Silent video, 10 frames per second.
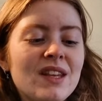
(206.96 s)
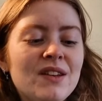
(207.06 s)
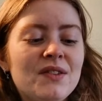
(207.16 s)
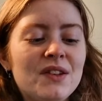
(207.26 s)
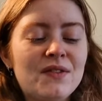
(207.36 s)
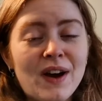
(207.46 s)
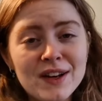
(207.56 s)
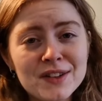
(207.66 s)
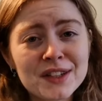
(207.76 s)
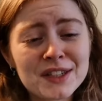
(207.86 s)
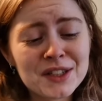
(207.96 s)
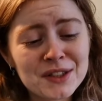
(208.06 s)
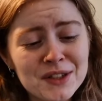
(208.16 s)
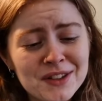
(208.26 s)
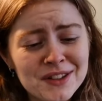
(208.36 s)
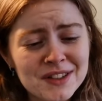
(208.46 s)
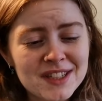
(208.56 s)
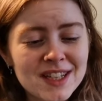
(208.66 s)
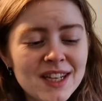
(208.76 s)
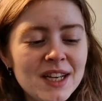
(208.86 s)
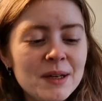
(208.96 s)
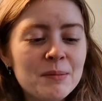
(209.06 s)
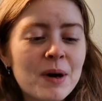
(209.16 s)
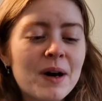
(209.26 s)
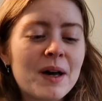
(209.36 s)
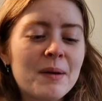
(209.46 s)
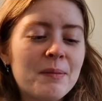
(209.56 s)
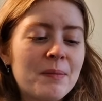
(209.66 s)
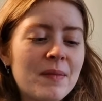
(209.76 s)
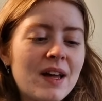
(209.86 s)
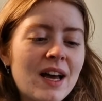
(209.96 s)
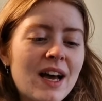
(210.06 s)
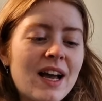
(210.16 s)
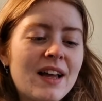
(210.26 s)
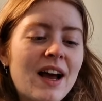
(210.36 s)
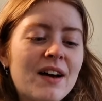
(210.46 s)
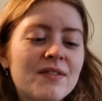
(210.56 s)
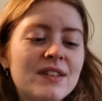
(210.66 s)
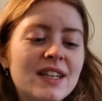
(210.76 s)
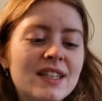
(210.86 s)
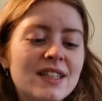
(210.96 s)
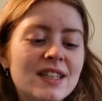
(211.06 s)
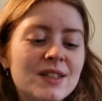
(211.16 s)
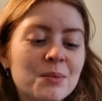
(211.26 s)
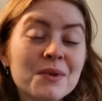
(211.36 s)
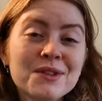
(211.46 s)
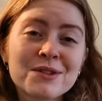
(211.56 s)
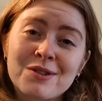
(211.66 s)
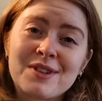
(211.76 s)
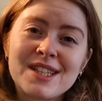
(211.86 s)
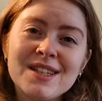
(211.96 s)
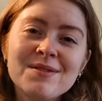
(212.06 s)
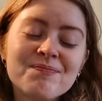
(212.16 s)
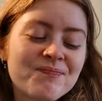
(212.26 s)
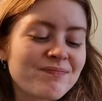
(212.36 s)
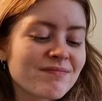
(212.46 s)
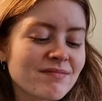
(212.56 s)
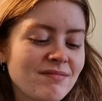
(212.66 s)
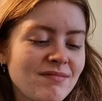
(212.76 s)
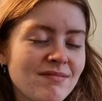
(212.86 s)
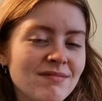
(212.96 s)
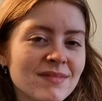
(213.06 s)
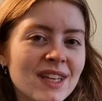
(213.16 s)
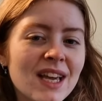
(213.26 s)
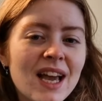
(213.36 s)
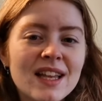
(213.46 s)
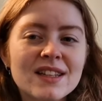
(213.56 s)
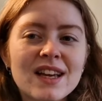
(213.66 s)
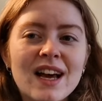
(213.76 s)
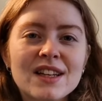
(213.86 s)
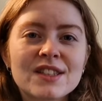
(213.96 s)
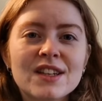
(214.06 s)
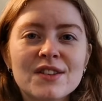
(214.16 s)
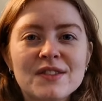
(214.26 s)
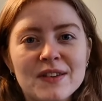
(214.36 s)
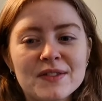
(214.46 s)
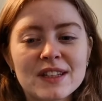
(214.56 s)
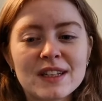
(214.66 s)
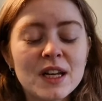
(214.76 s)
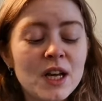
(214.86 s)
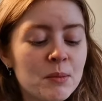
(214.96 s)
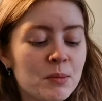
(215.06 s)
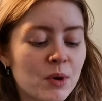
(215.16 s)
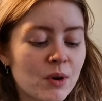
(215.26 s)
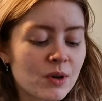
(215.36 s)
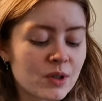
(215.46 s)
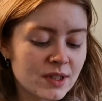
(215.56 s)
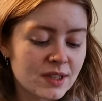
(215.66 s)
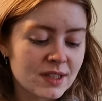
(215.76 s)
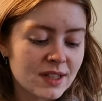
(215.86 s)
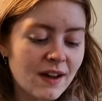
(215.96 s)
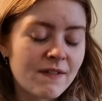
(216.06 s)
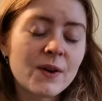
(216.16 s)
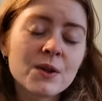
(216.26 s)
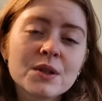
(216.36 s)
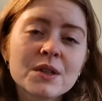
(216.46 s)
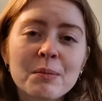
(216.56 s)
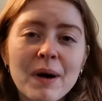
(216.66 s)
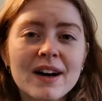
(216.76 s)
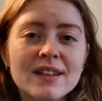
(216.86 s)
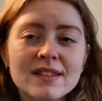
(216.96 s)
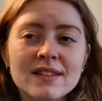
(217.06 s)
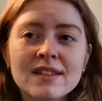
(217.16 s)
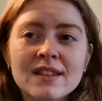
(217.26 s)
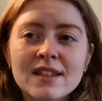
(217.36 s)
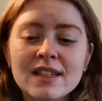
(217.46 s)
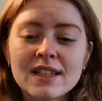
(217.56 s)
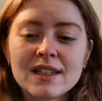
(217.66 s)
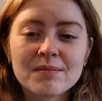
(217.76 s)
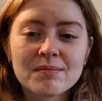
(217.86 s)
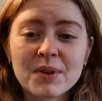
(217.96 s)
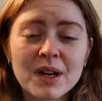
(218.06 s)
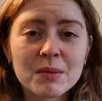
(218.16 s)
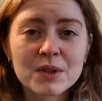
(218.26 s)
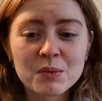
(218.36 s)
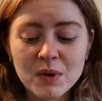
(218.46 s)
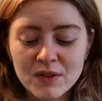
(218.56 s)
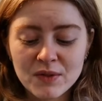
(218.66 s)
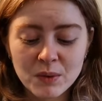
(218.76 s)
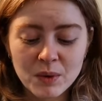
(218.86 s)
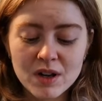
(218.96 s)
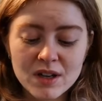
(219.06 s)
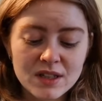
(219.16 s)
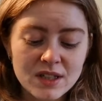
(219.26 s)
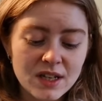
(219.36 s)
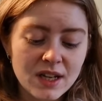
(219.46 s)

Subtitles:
for the final thing to look good. But I have knitted this once already and had to unravel it because I followed the pattern pretty much word for word.